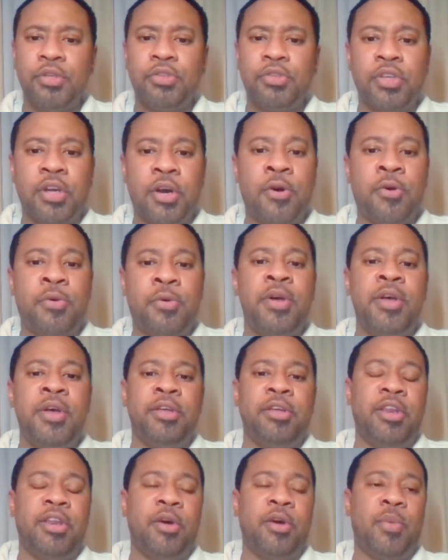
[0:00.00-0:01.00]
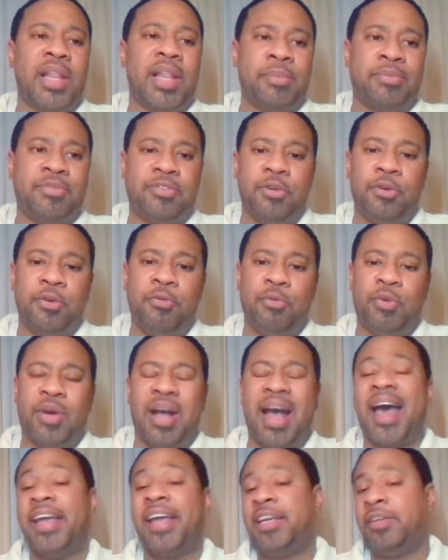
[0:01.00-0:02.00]
So, while I'm still
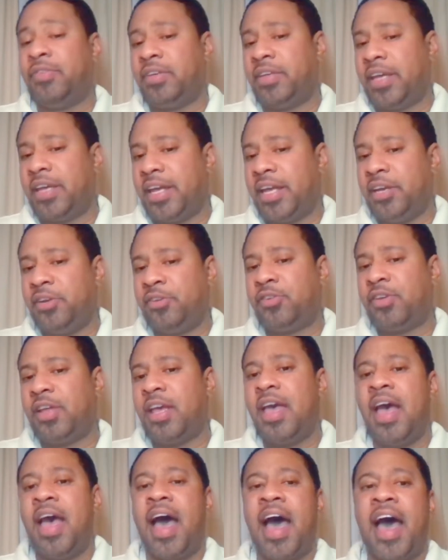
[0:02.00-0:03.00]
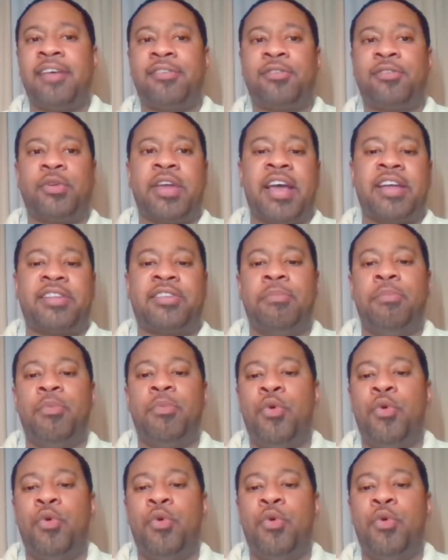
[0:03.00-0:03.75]
kind of engaged, I still have to